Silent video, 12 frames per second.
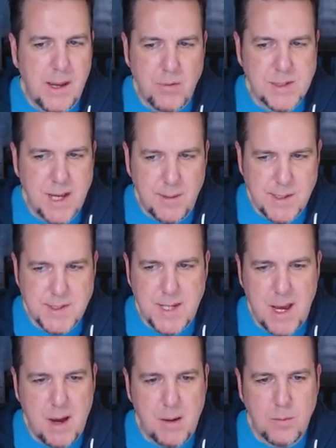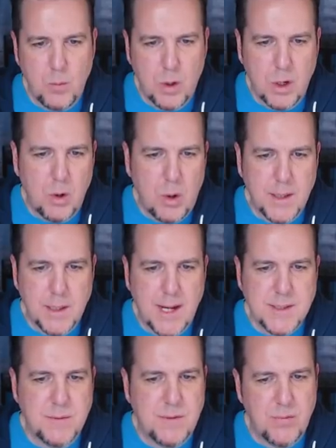every time he's down, will go on
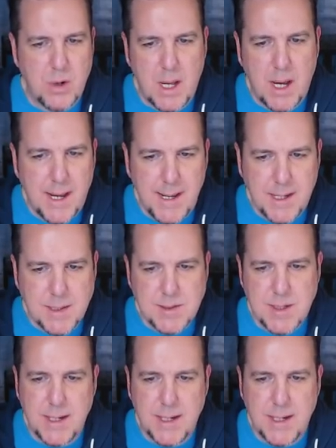lots of different hikes,